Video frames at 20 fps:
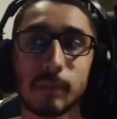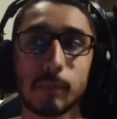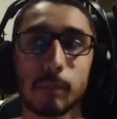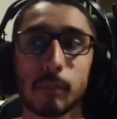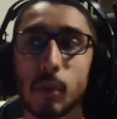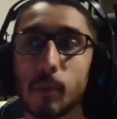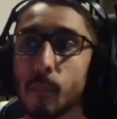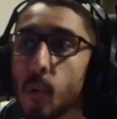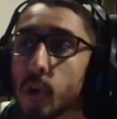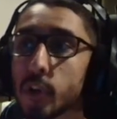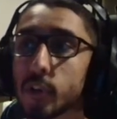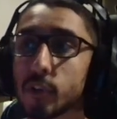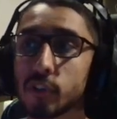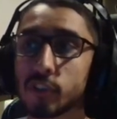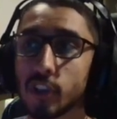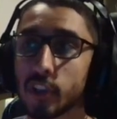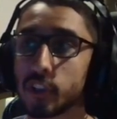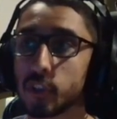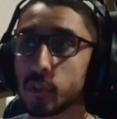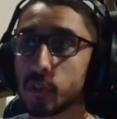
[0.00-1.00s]
The more you
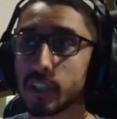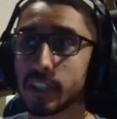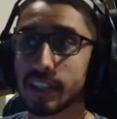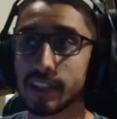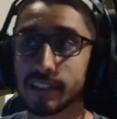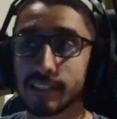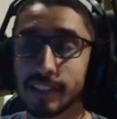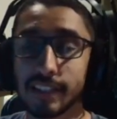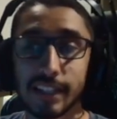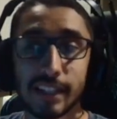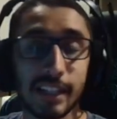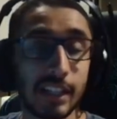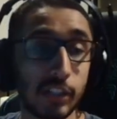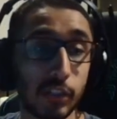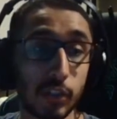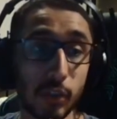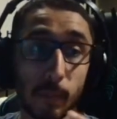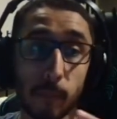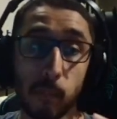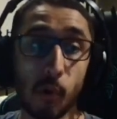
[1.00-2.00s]
start doing this,
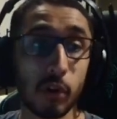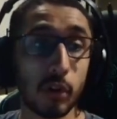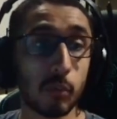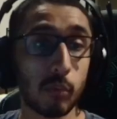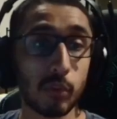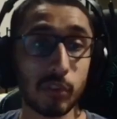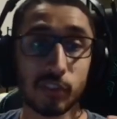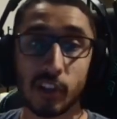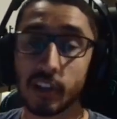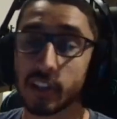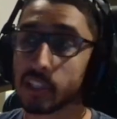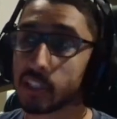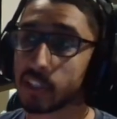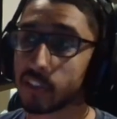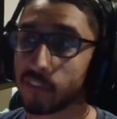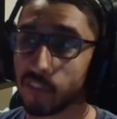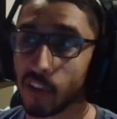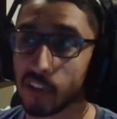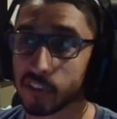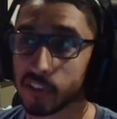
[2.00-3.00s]
your opponent will start getting
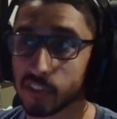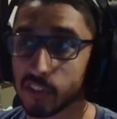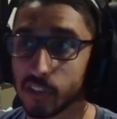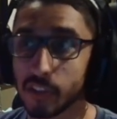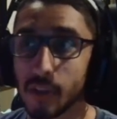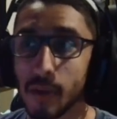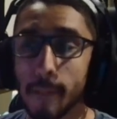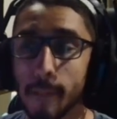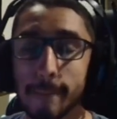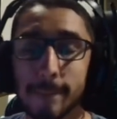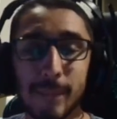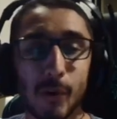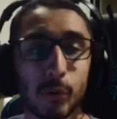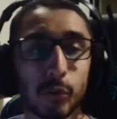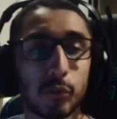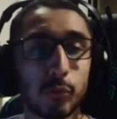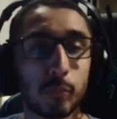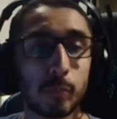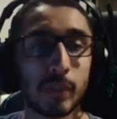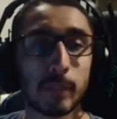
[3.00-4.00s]
flustered.
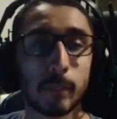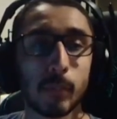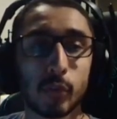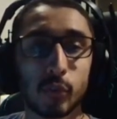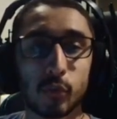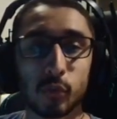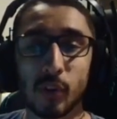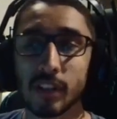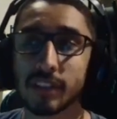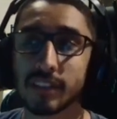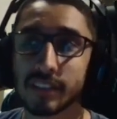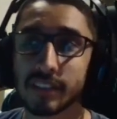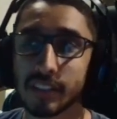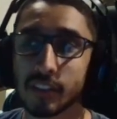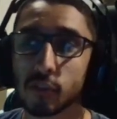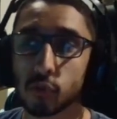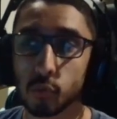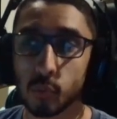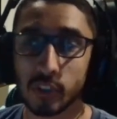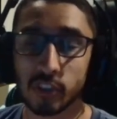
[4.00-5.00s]
Most people's right stick
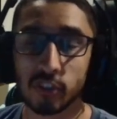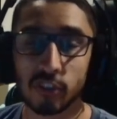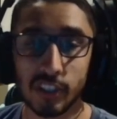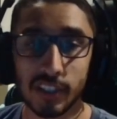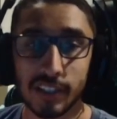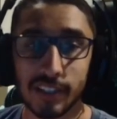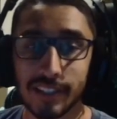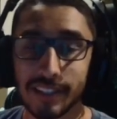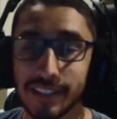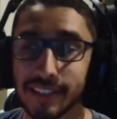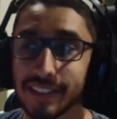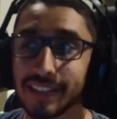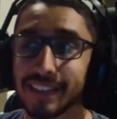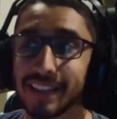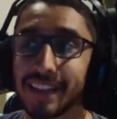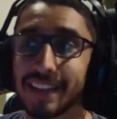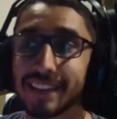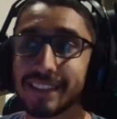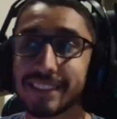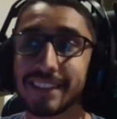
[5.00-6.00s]
switching
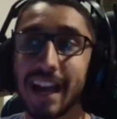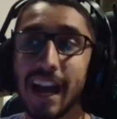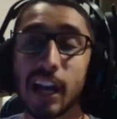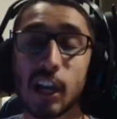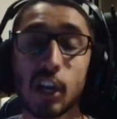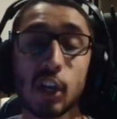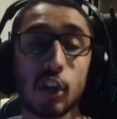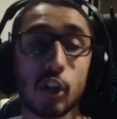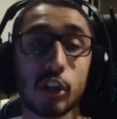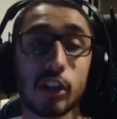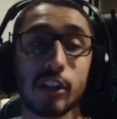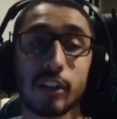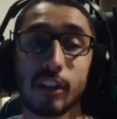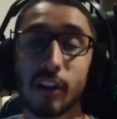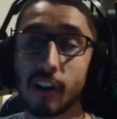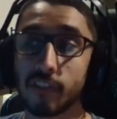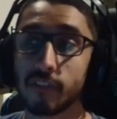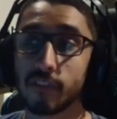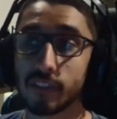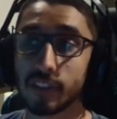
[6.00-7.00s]
is not good
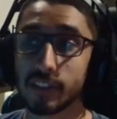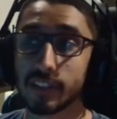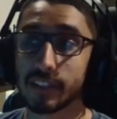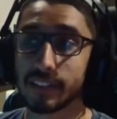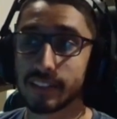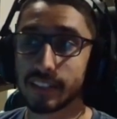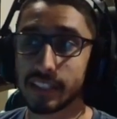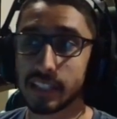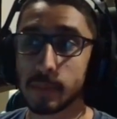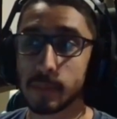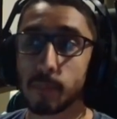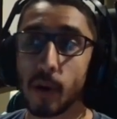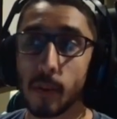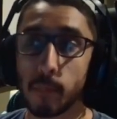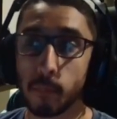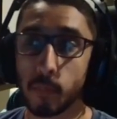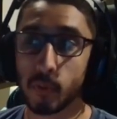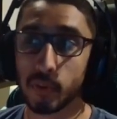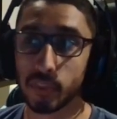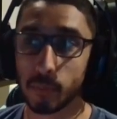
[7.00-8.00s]
enough to keep
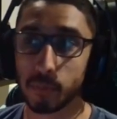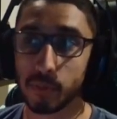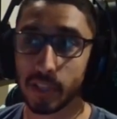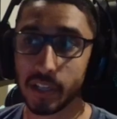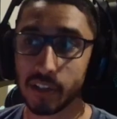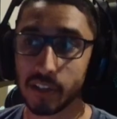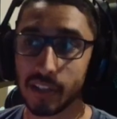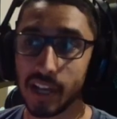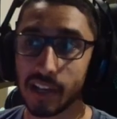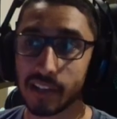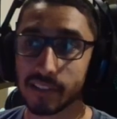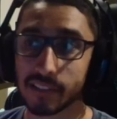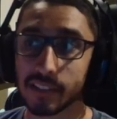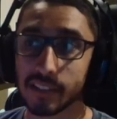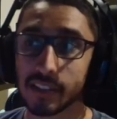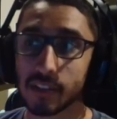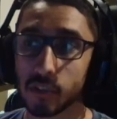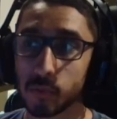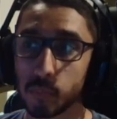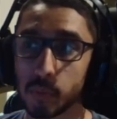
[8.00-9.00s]
up with the player locks
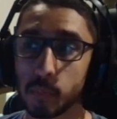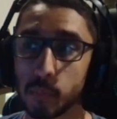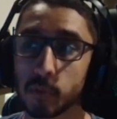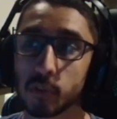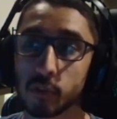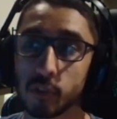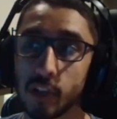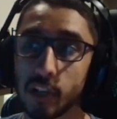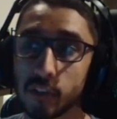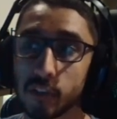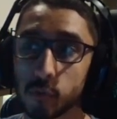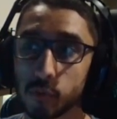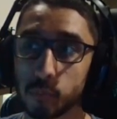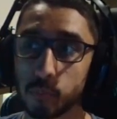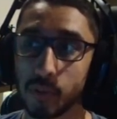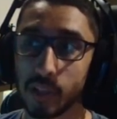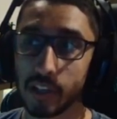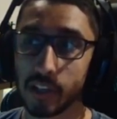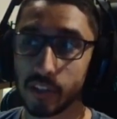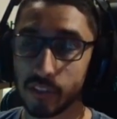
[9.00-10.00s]
because people don't know how to switch
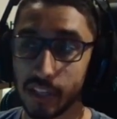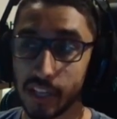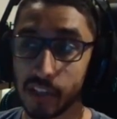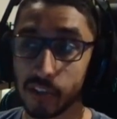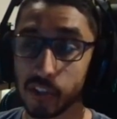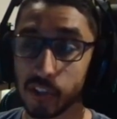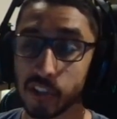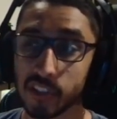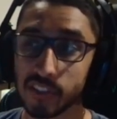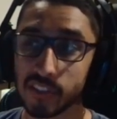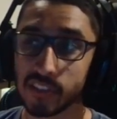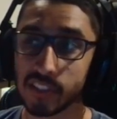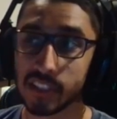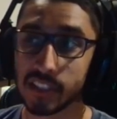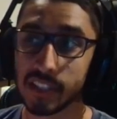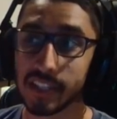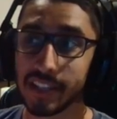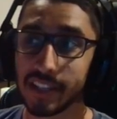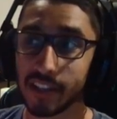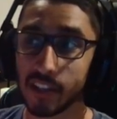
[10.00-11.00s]
players. Here you can
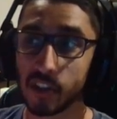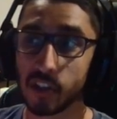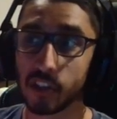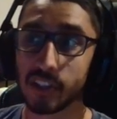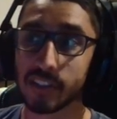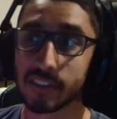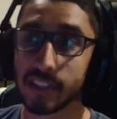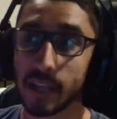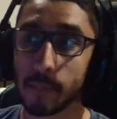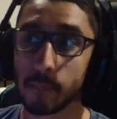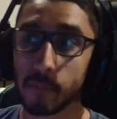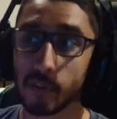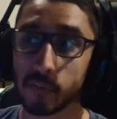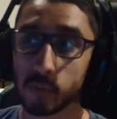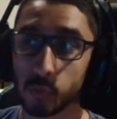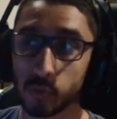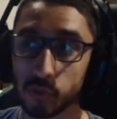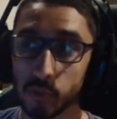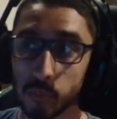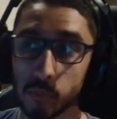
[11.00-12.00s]
see a good example of
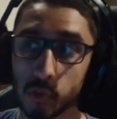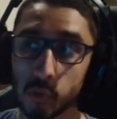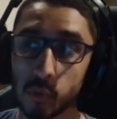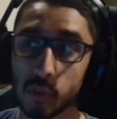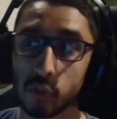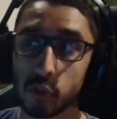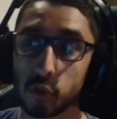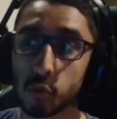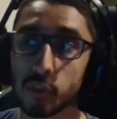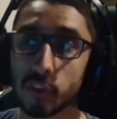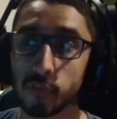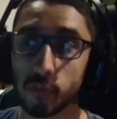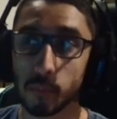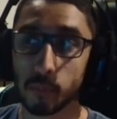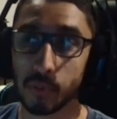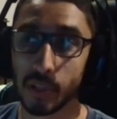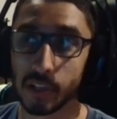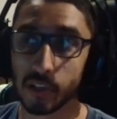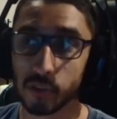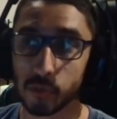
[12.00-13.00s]
switching between two
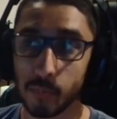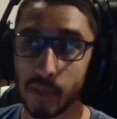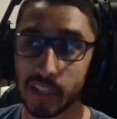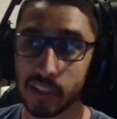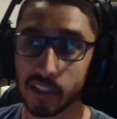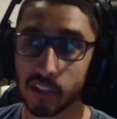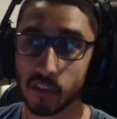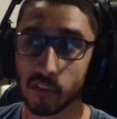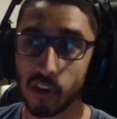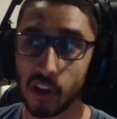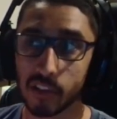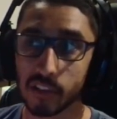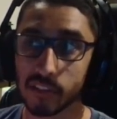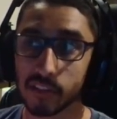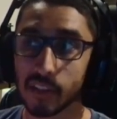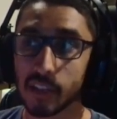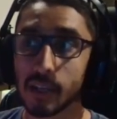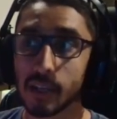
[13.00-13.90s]
different players making runs